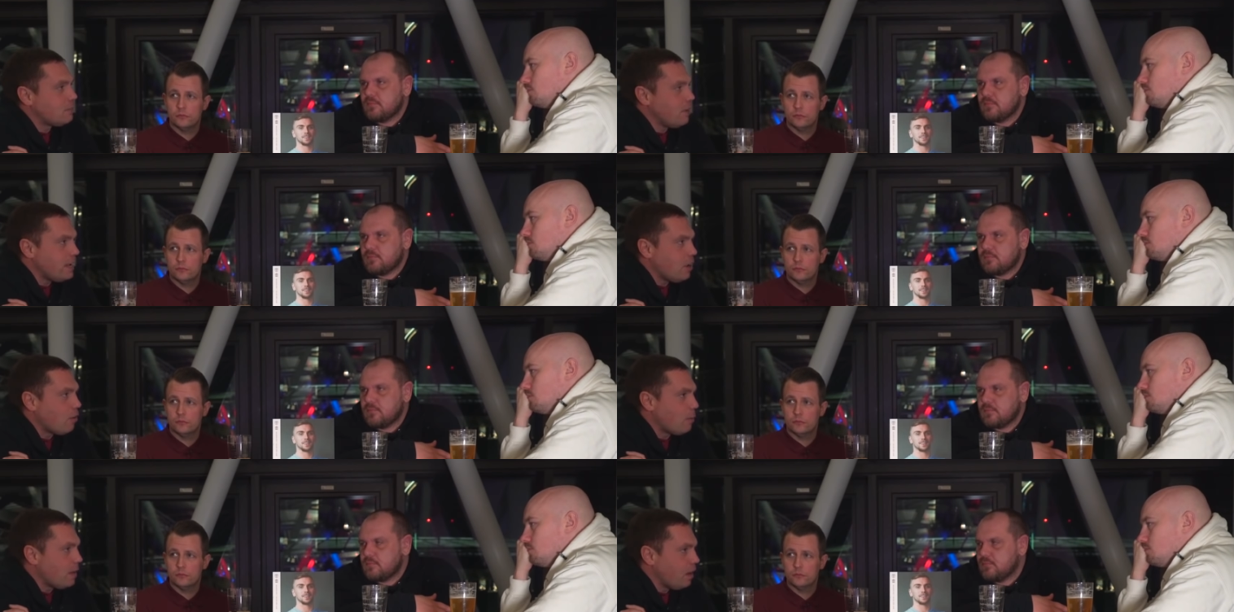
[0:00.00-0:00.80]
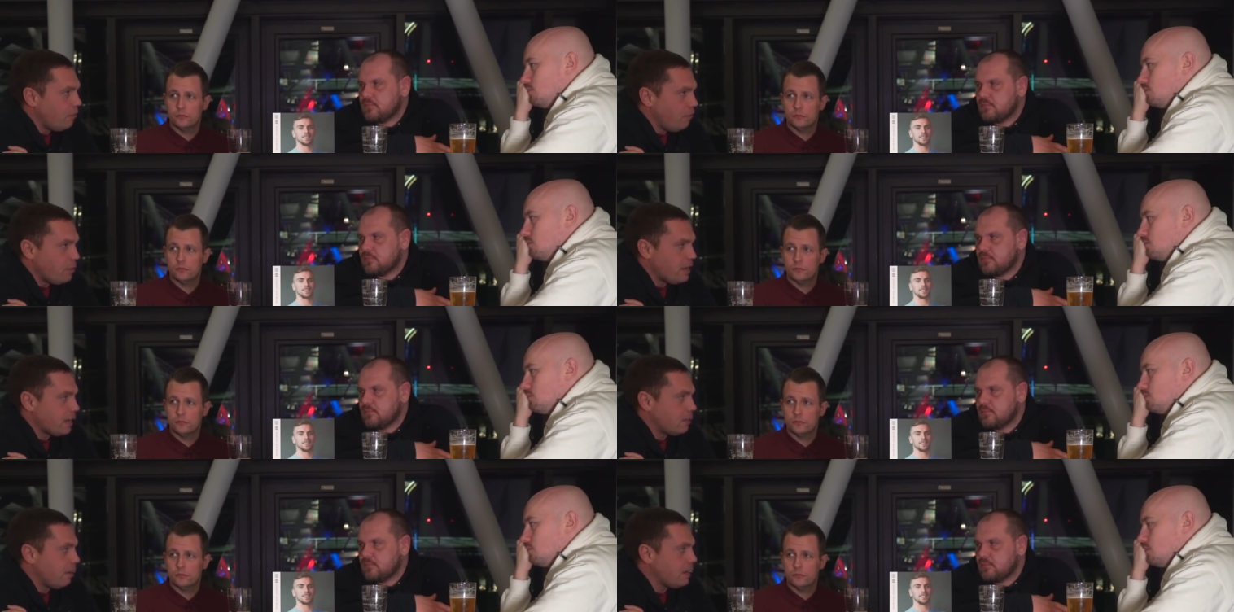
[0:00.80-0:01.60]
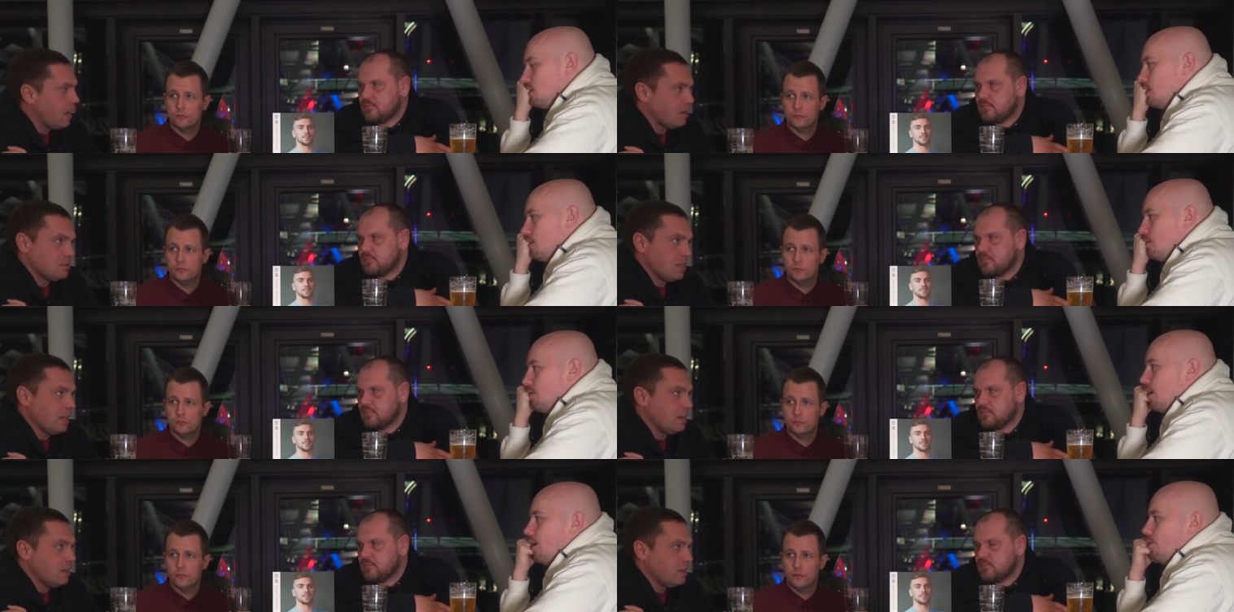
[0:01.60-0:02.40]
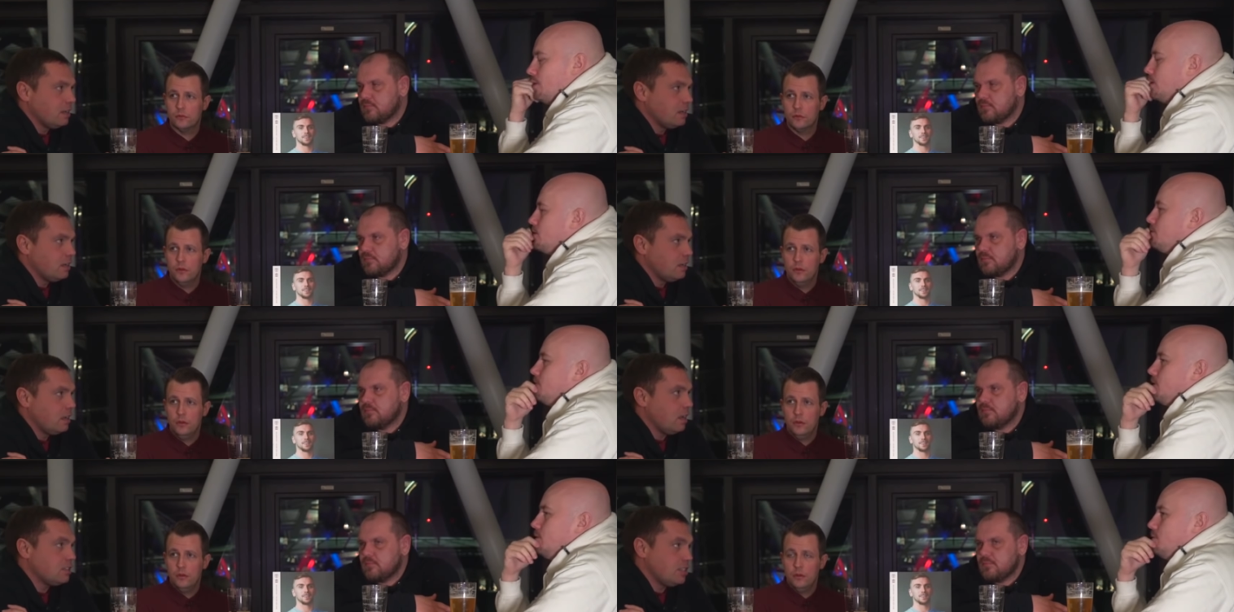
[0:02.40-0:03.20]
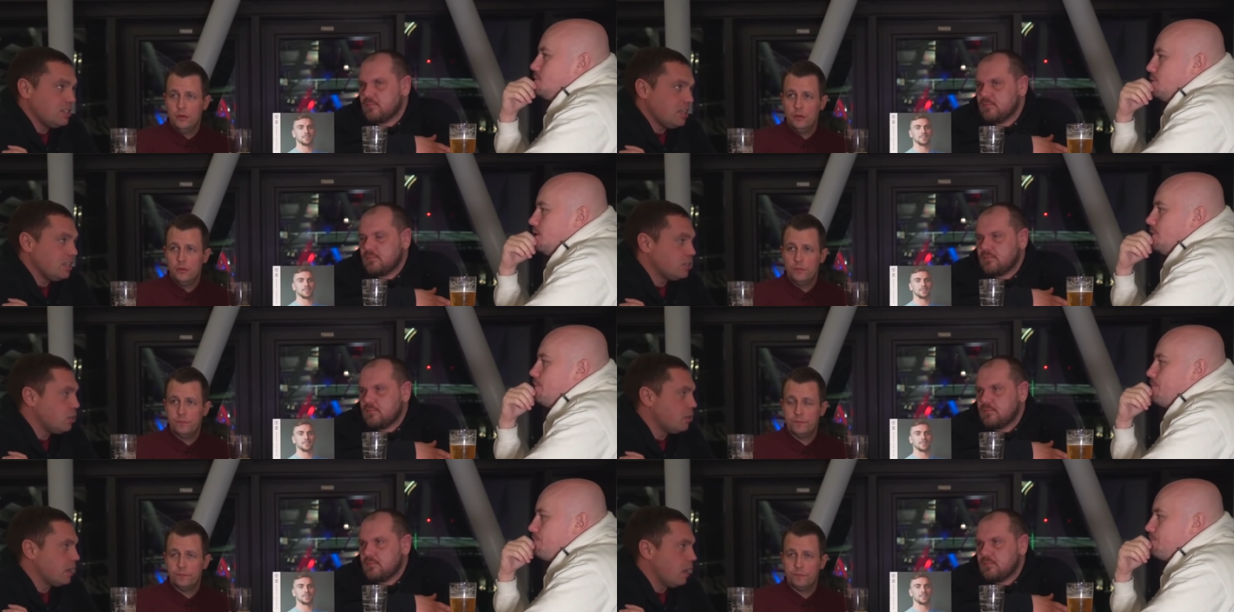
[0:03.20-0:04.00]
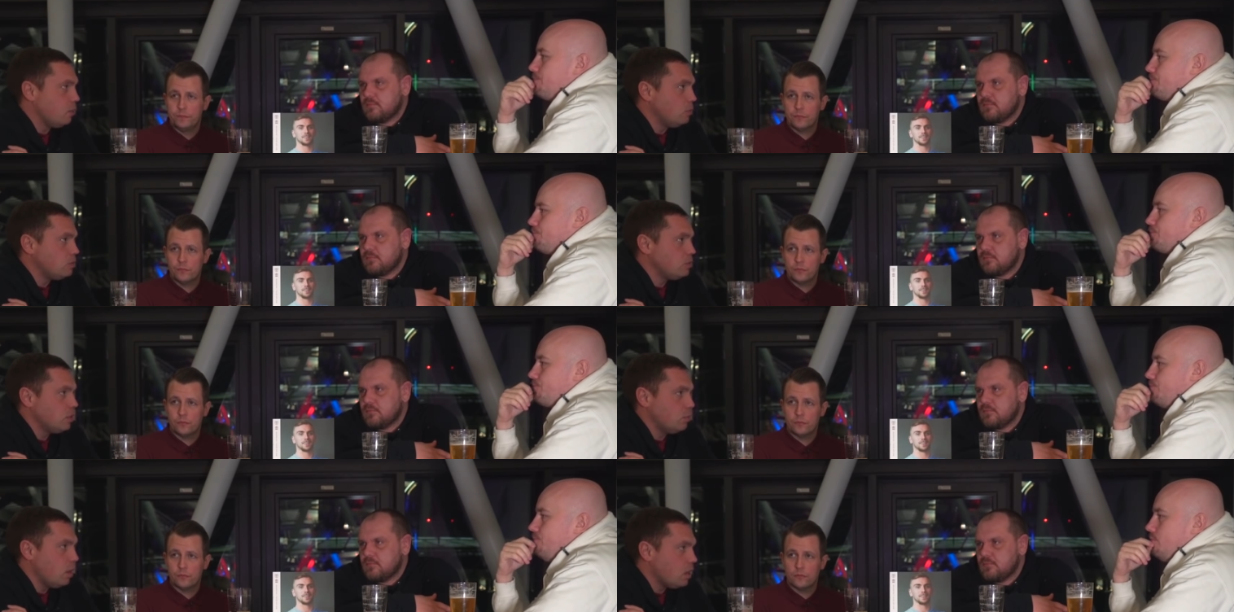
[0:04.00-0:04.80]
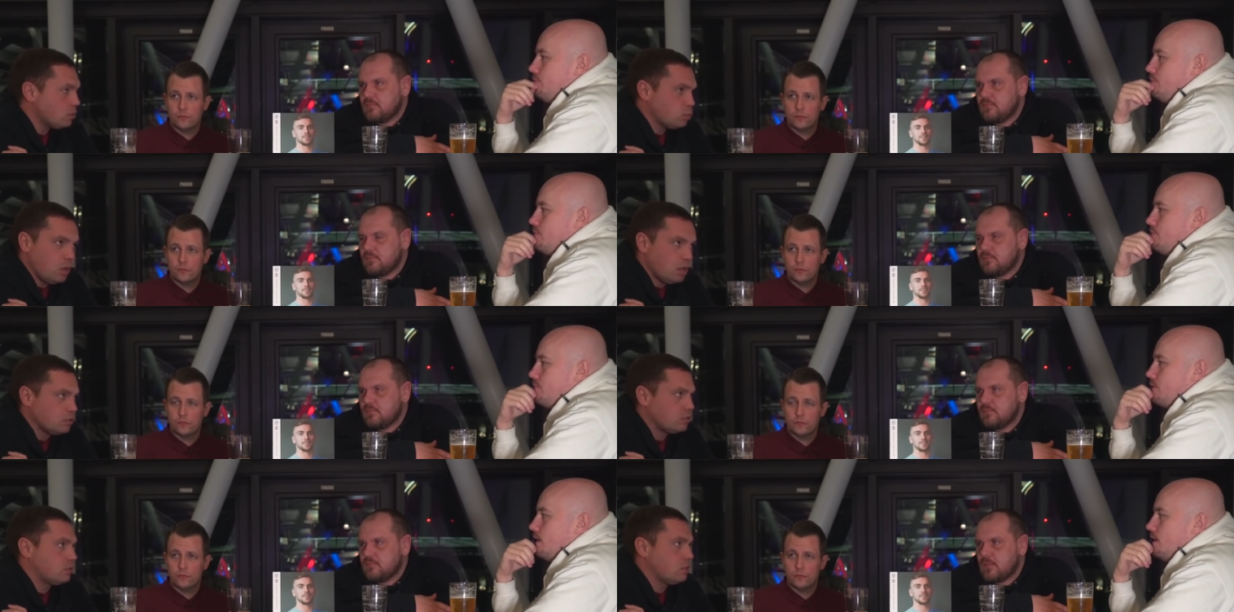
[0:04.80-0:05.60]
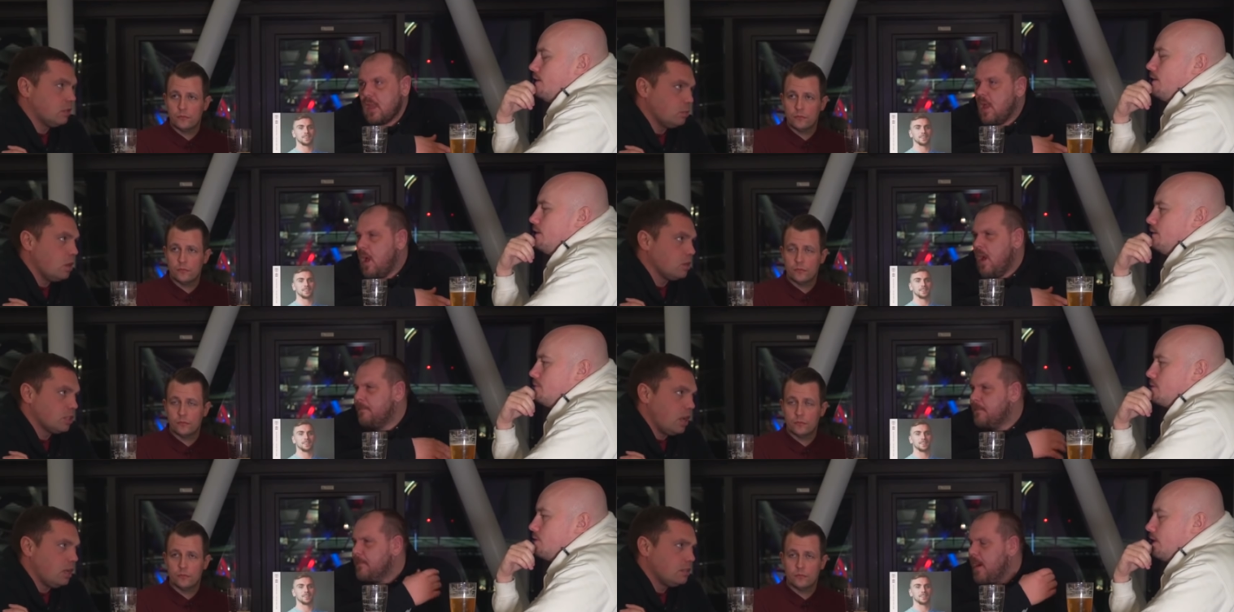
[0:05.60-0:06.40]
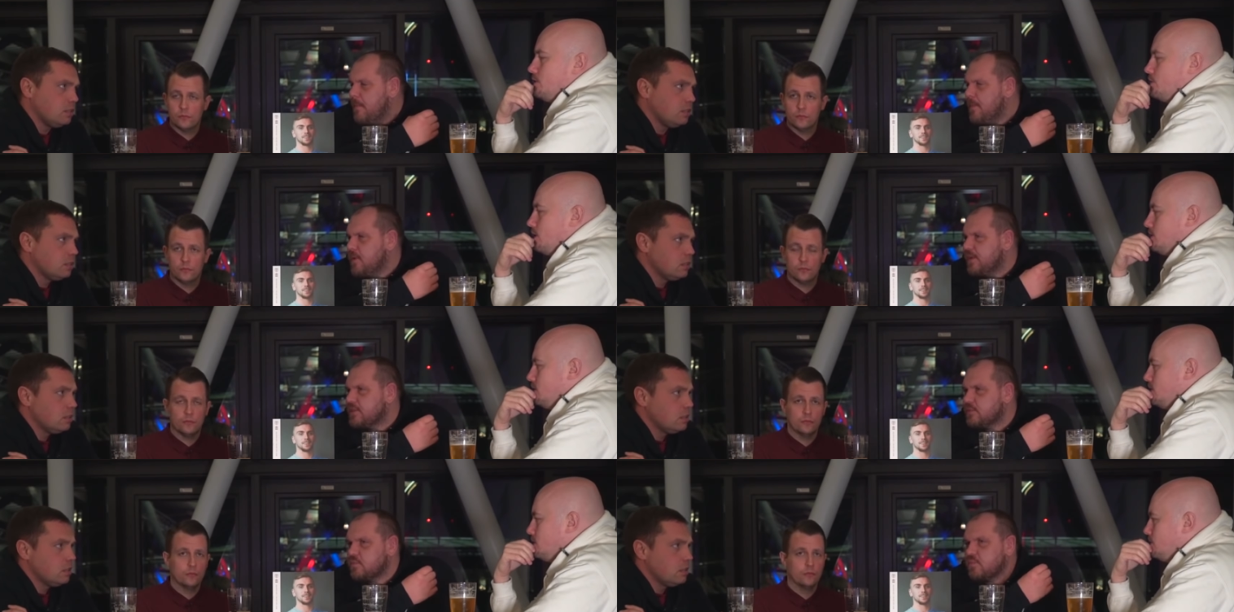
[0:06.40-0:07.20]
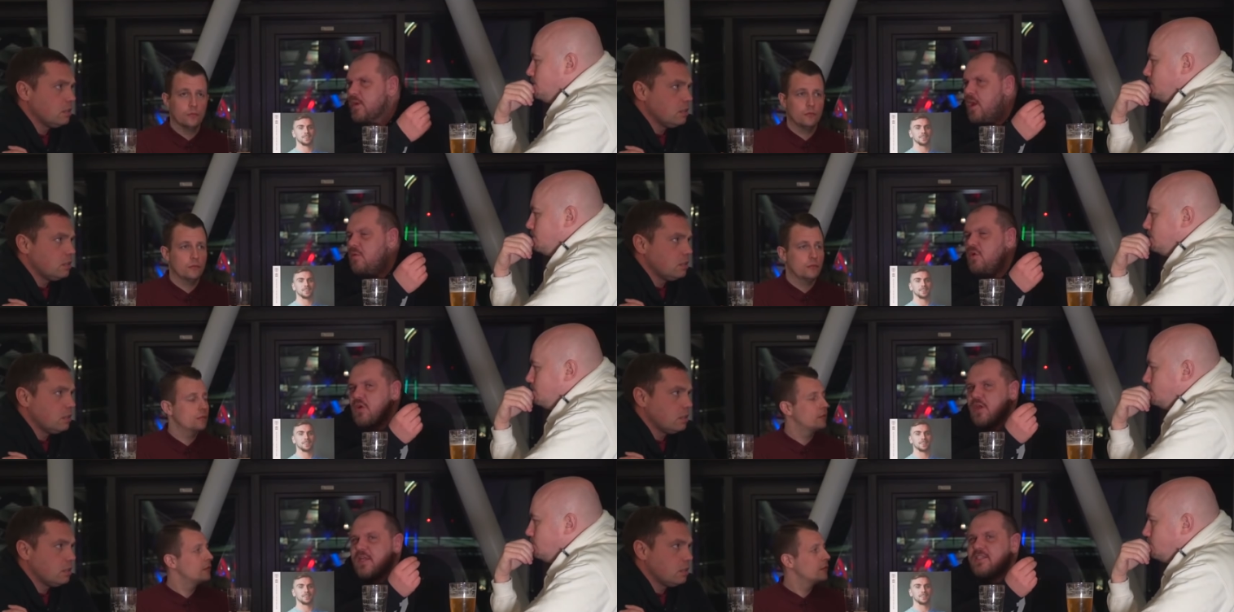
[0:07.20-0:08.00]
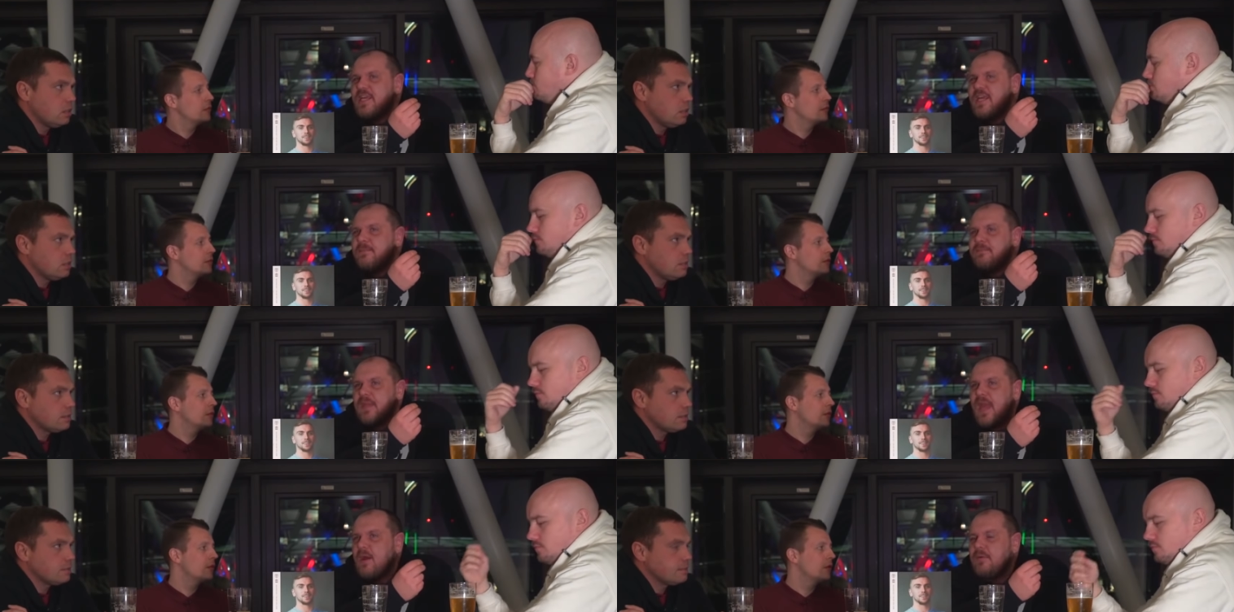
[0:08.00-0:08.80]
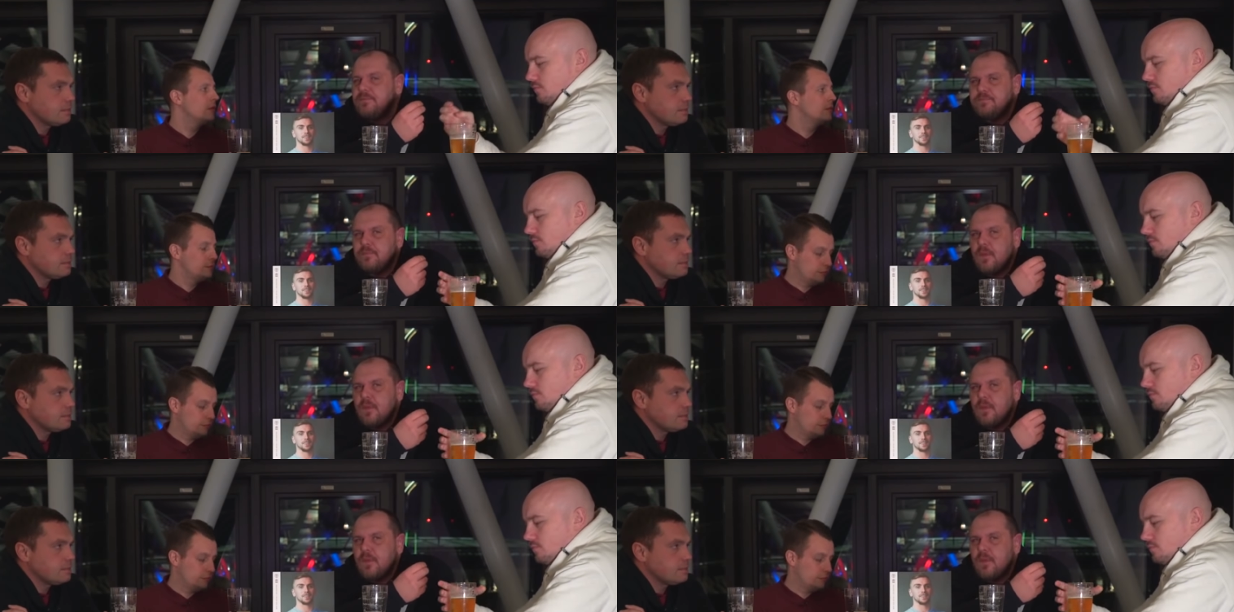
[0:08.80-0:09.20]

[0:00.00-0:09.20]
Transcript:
Speaker 1: the radar a bit. I thought he had a great game today. Oh yeah. yeah. Assisted in two of the goals.
Speaker 2: Worked, worked, worked hard. I'll be honest. When I look at the team now,